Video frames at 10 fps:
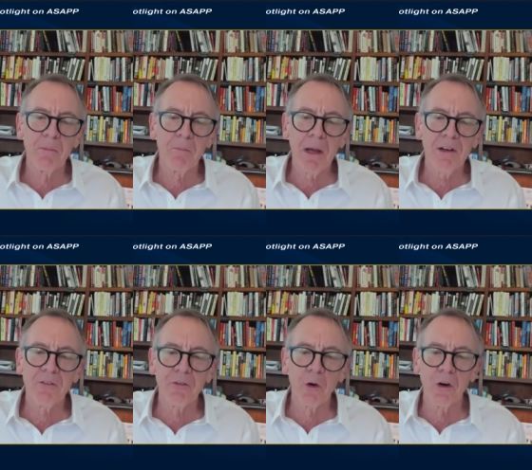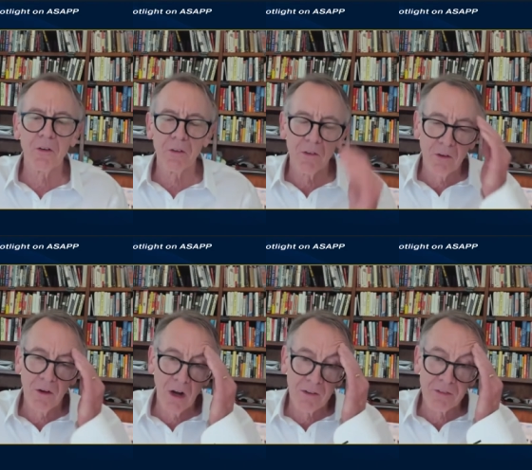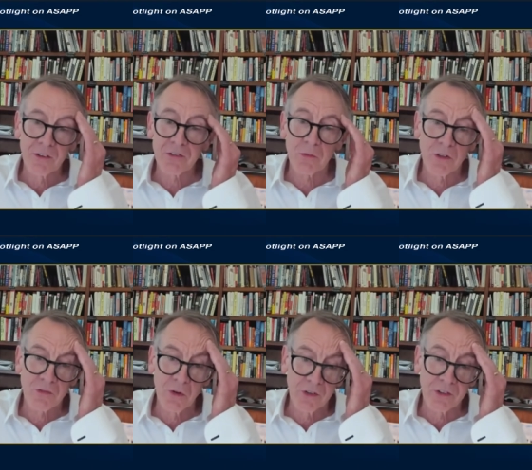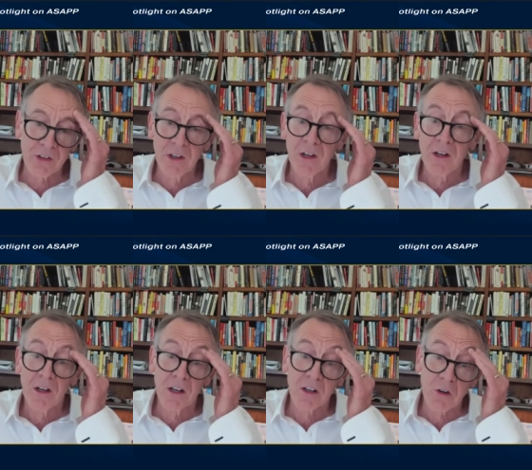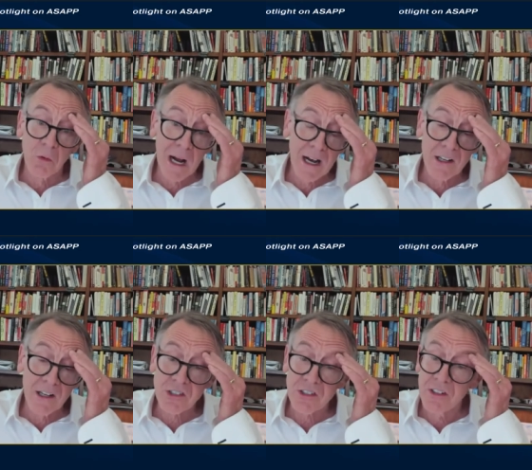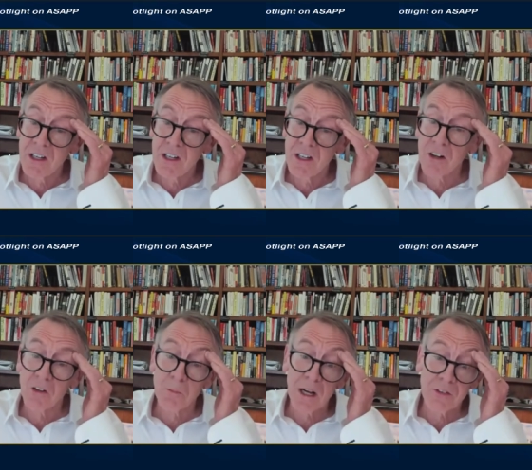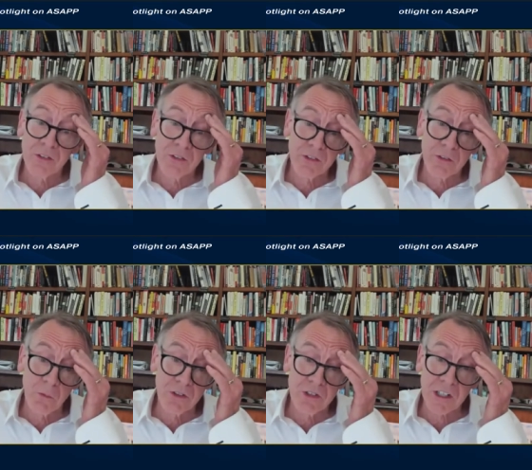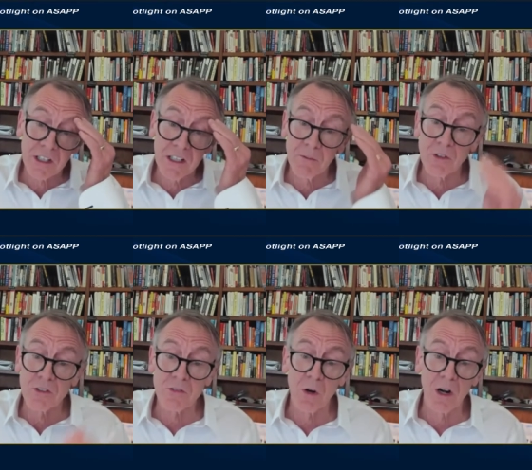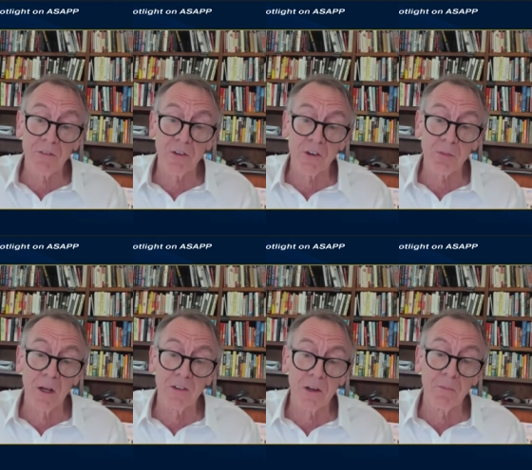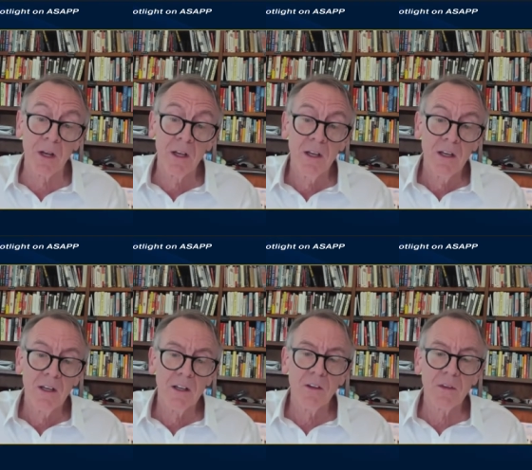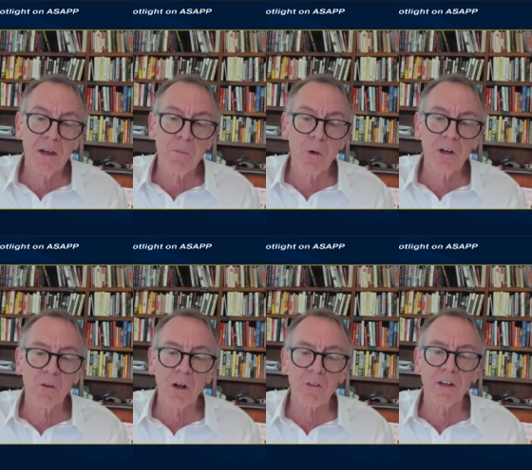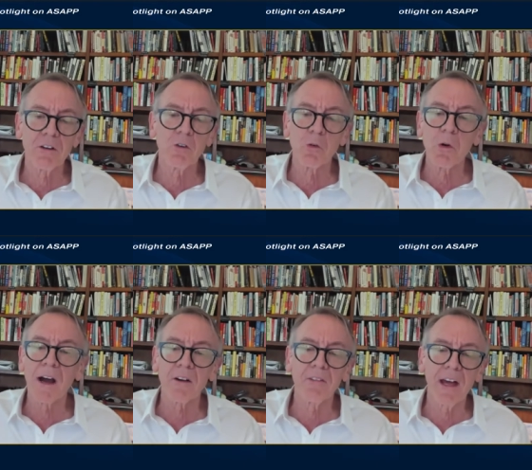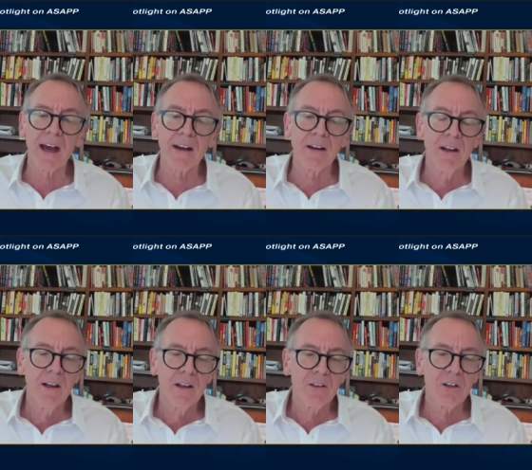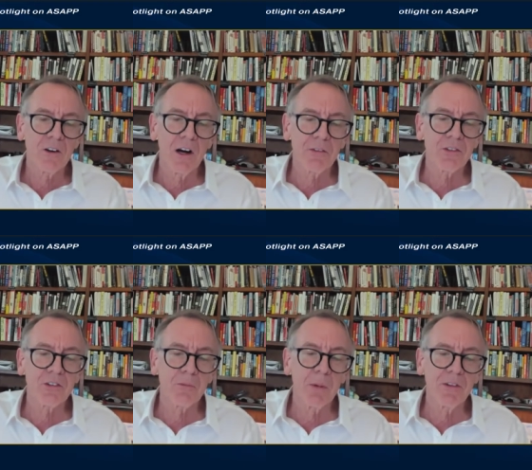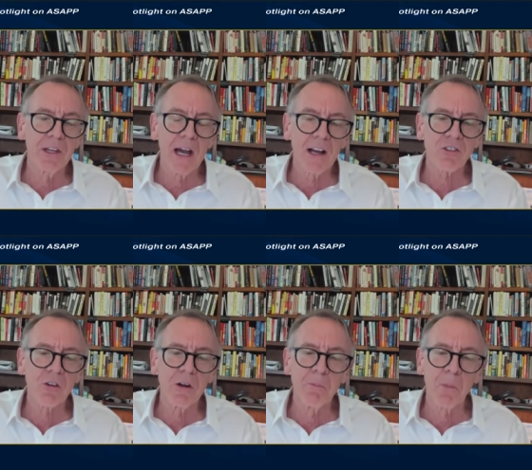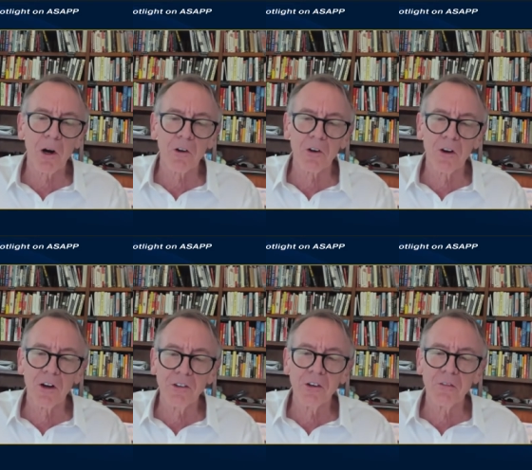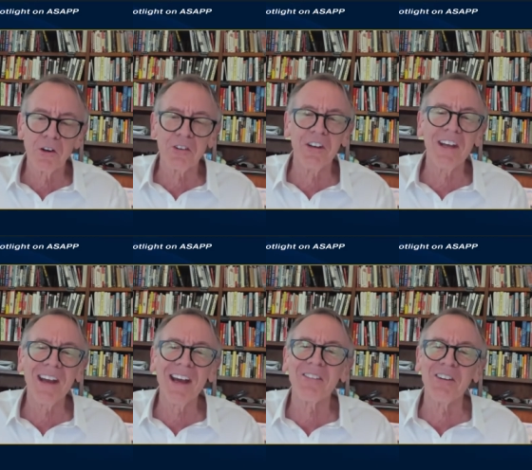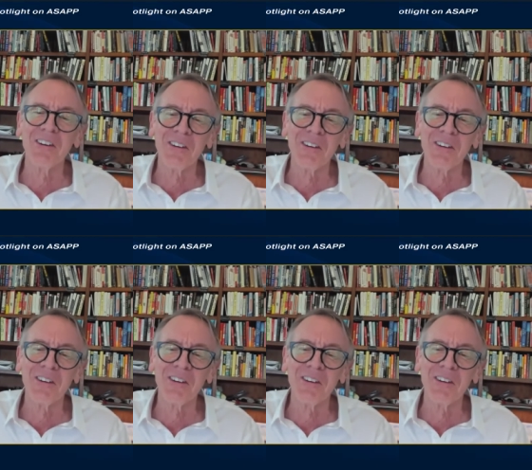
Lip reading: paid for office, which was a garage owned by Susan Wojcicki, which is where I first met them. And then they pretty quickly grew out of that to offices above the ice cream parlor on University Avenue